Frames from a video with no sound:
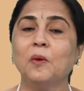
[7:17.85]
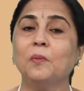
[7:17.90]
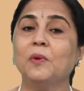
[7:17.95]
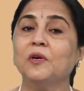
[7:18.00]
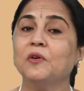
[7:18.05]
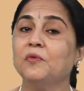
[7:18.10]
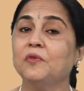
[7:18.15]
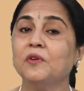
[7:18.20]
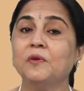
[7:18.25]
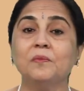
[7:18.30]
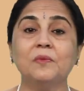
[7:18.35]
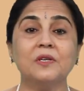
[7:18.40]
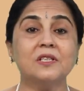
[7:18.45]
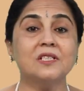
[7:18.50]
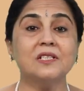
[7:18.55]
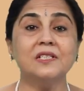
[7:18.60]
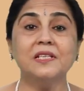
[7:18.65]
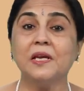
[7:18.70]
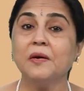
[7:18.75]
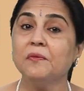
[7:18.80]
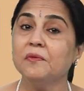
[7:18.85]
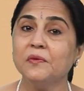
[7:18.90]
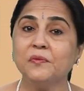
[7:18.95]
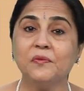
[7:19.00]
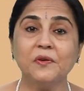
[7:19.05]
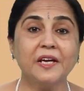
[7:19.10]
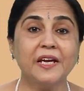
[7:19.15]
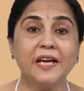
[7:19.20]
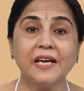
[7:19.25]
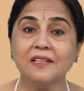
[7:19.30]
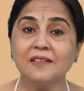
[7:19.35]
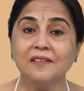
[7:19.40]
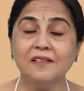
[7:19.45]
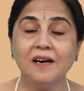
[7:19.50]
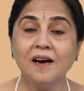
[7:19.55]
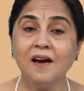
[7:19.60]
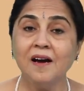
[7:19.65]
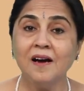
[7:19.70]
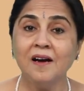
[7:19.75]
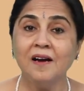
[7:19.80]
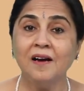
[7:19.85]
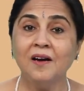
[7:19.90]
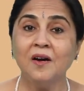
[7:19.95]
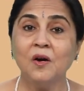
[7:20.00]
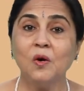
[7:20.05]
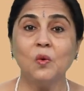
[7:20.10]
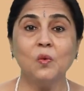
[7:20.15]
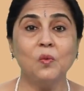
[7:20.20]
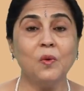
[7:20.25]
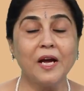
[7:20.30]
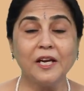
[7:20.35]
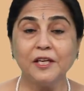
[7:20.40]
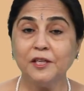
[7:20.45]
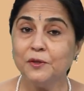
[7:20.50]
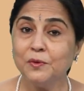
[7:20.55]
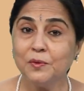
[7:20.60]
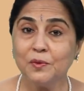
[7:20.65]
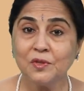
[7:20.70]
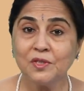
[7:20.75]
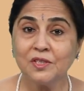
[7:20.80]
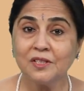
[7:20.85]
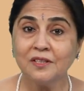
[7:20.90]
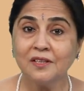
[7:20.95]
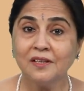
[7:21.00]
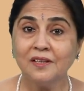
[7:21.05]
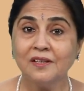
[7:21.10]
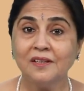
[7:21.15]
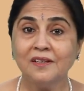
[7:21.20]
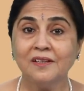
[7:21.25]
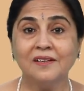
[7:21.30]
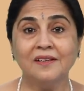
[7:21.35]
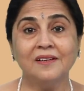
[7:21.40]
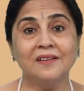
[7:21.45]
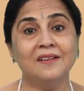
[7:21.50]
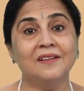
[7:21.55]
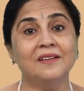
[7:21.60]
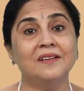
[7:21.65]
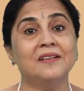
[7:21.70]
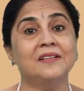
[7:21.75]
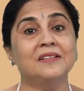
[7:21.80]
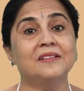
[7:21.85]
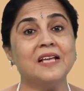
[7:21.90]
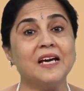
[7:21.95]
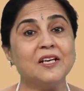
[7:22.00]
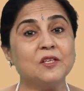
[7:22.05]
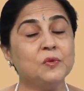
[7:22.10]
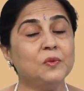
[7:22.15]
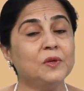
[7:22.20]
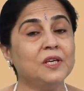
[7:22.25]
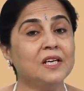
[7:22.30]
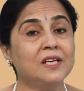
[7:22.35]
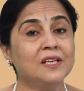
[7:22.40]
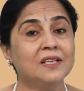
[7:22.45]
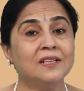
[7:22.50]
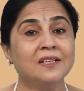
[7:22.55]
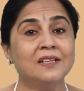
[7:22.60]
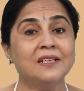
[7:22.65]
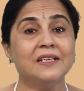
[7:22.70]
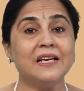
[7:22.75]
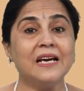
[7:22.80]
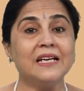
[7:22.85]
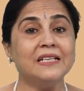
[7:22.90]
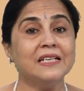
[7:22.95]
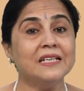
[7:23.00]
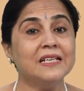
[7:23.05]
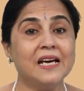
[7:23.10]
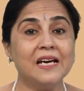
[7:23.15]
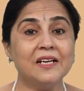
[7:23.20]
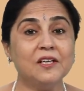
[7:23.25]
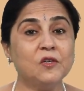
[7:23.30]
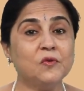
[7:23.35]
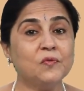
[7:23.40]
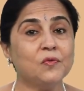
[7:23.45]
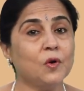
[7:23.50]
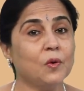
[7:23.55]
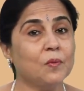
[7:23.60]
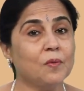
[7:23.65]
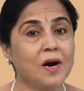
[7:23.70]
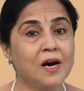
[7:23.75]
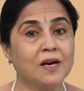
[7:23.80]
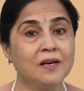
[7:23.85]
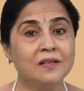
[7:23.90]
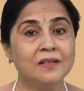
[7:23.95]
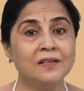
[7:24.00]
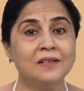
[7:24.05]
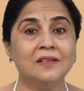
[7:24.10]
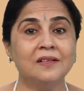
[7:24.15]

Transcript: But we must never forget the values that we can inherit from our